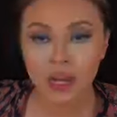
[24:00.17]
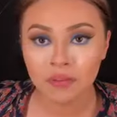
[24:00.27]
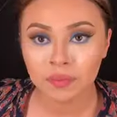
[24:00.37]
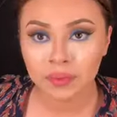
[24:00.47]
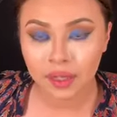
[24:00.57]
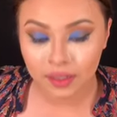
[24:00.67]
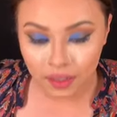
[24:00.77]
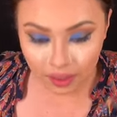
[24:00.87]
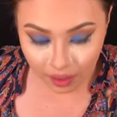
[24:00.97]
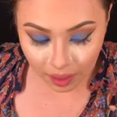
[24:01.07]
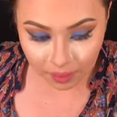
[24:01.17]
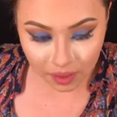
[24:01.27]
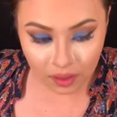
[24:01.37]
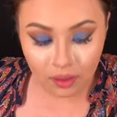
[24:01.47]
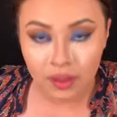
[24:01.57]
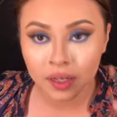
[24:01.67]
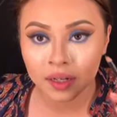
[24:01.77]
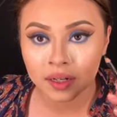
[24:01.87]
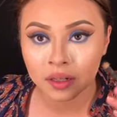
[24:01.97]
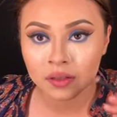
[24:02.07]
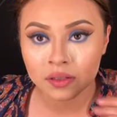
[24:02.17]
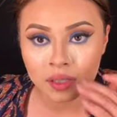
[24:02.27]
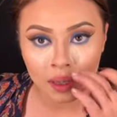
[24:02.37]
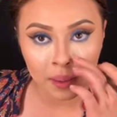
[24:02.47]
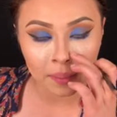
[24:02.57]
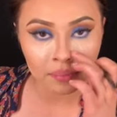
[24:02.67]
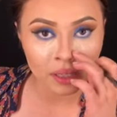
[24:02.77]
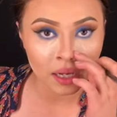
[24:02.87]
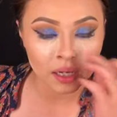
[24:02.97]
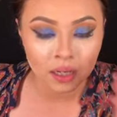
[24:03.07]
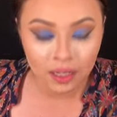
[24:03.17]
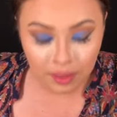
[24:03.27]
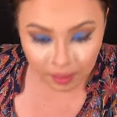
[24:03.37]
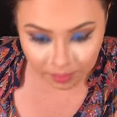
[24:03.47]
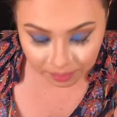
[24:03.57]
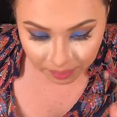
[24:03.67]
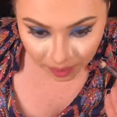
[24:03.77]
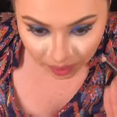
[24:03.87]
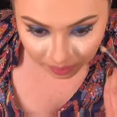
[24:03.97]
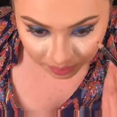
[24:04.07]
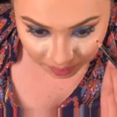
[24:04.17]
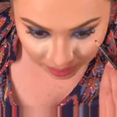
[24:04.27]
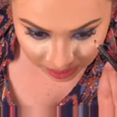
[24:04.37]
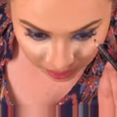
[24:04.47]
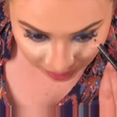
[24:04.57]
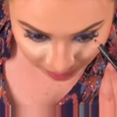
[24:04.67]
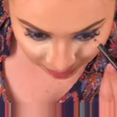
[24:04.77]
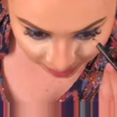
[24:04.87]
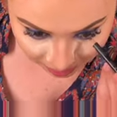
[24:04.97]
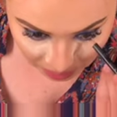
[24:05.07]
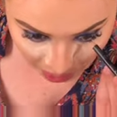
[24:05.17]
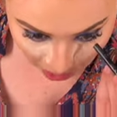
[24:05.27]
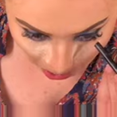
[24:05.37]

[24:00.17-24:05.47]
I have applied that, I'm gonna go ahead and use a black pencil eyeliner